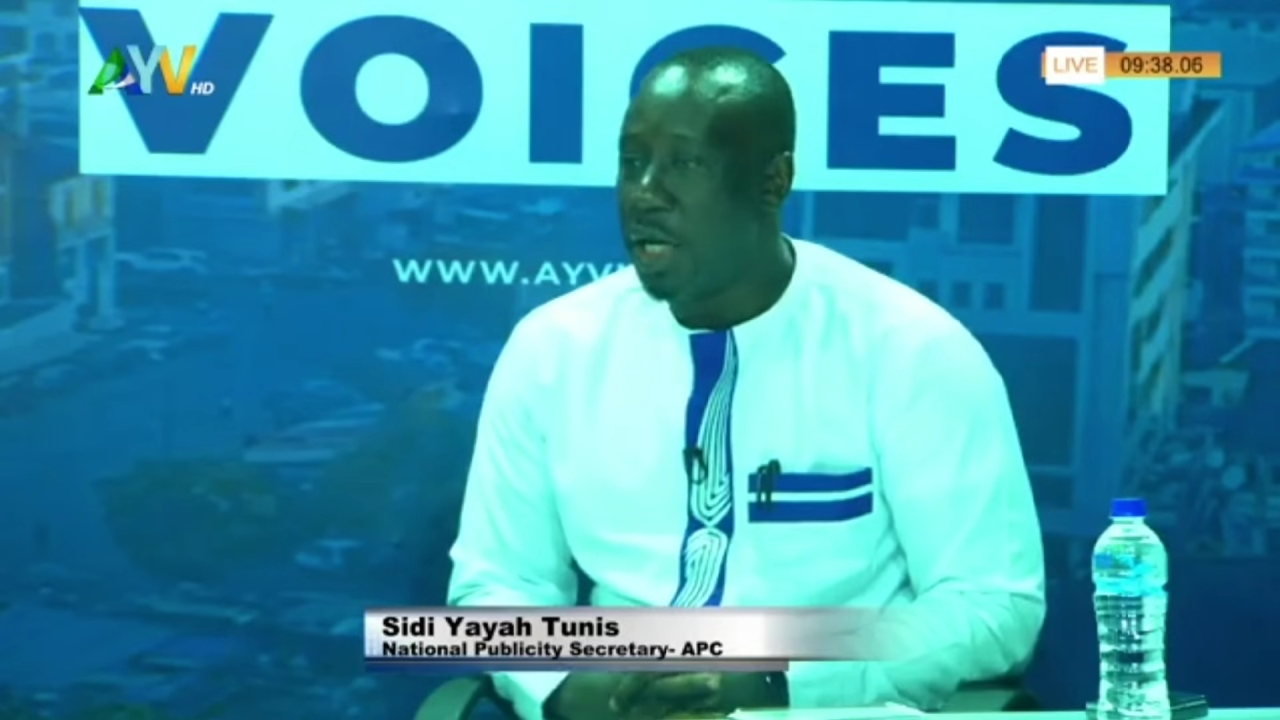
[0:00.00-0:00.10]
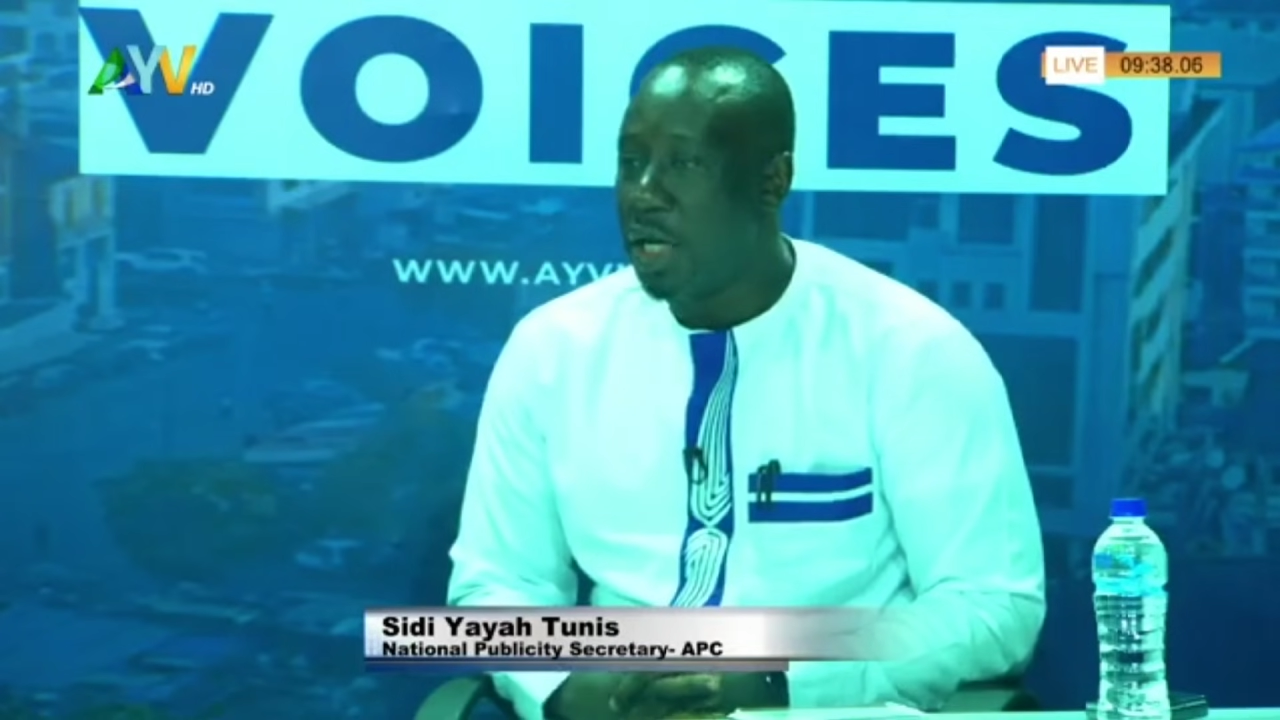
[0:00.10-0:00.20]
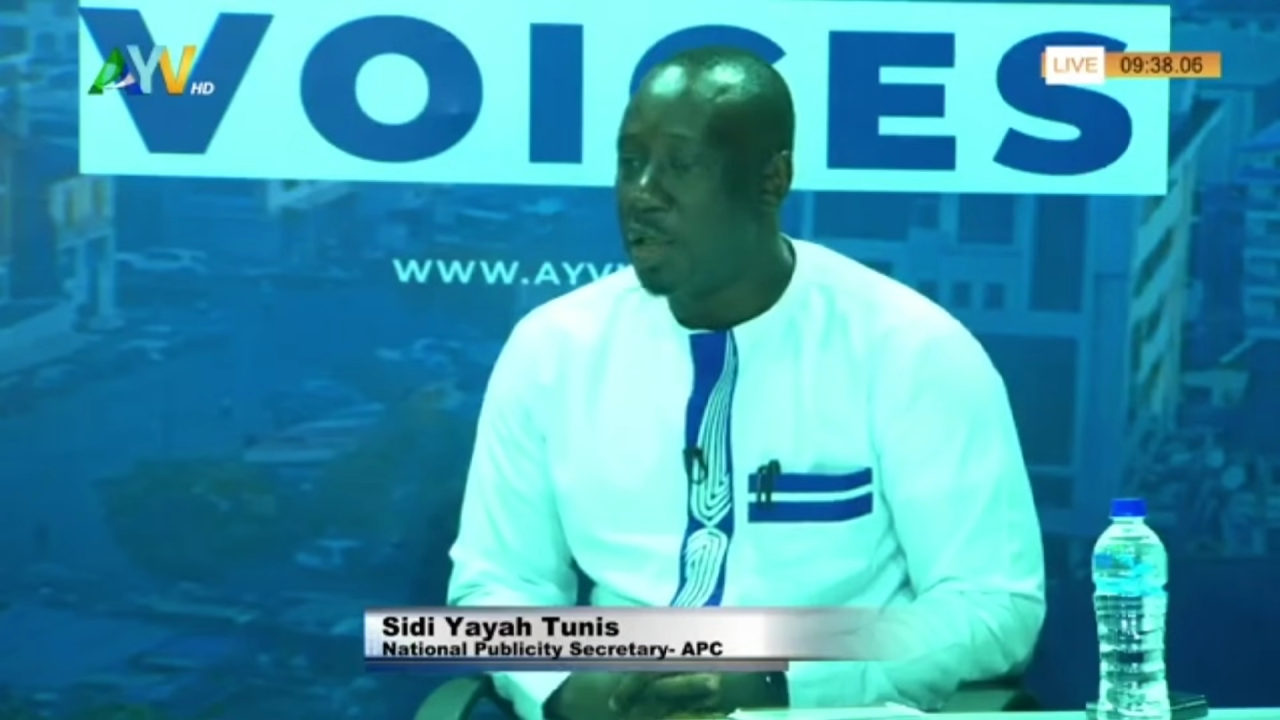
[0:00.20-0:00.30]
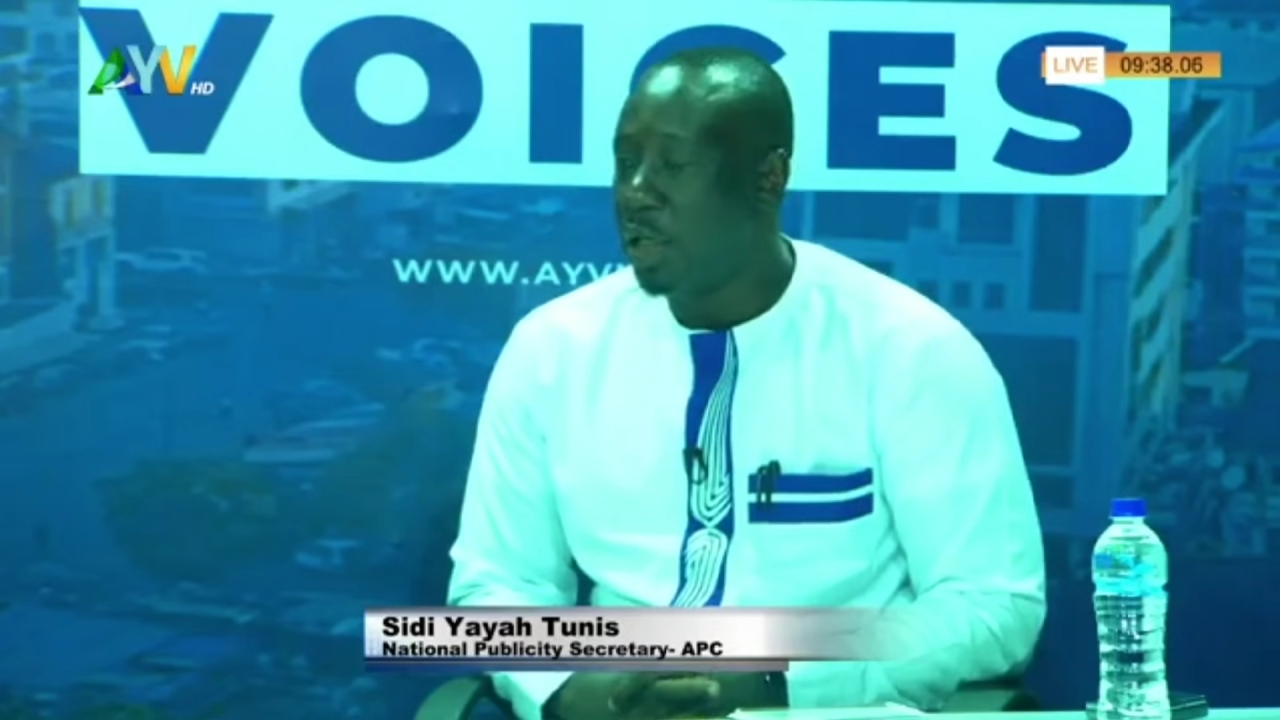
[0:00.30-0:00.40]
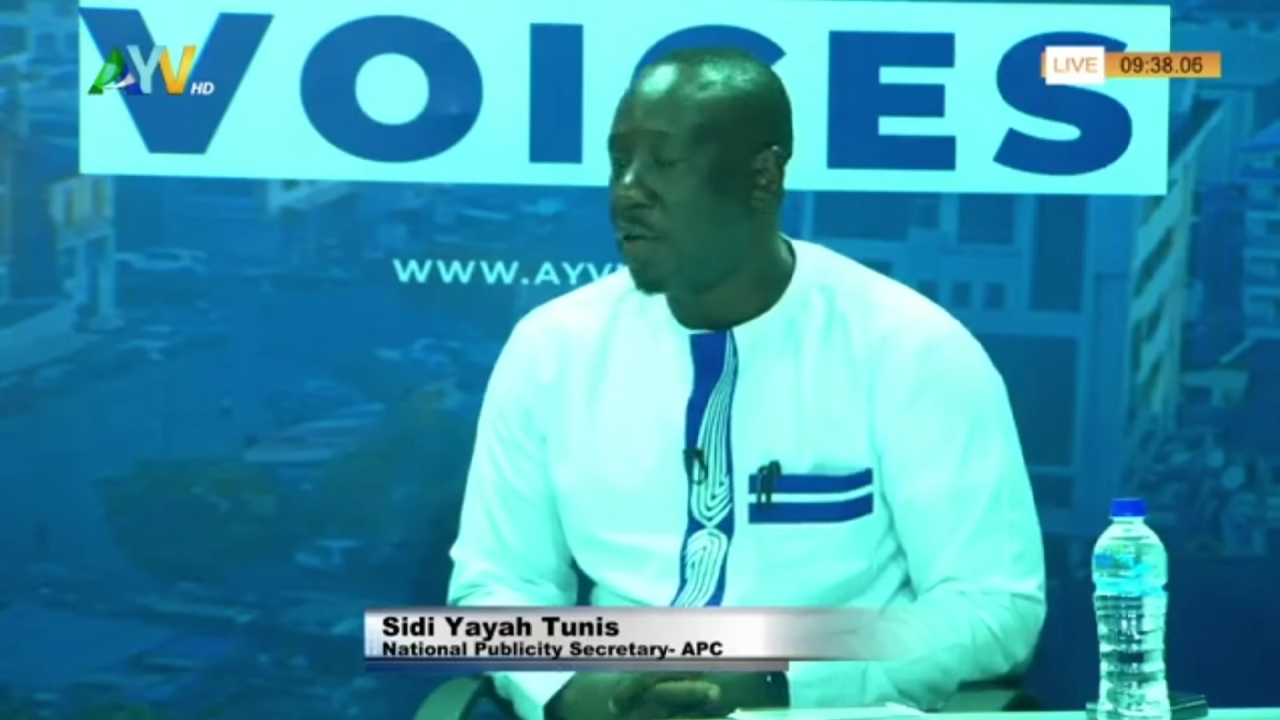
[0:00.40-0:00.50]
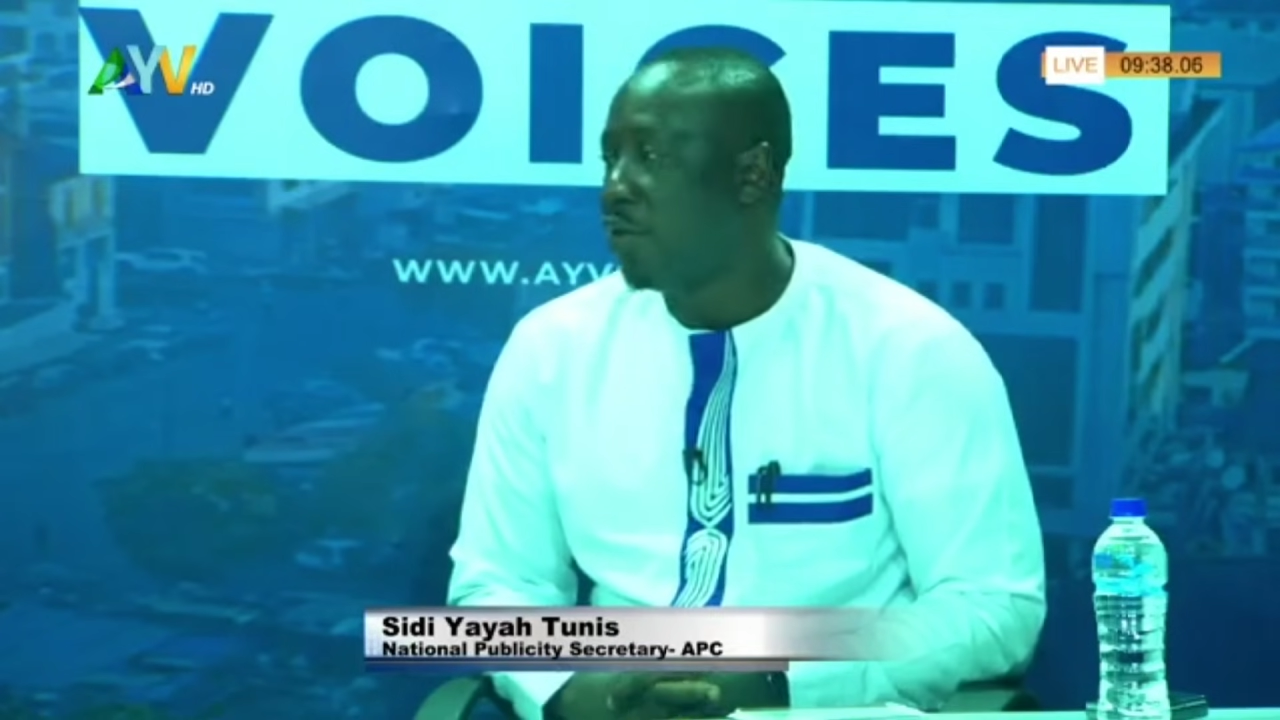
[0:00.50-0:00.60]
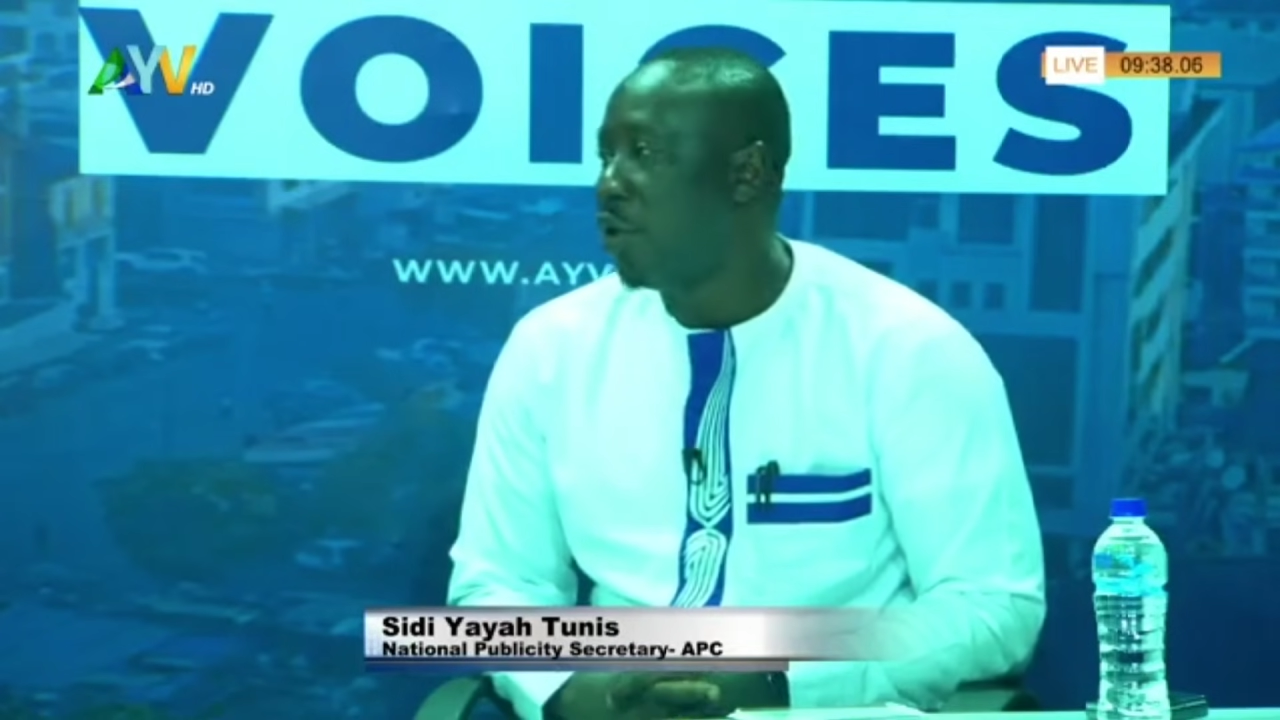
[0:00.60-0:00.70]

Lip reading: also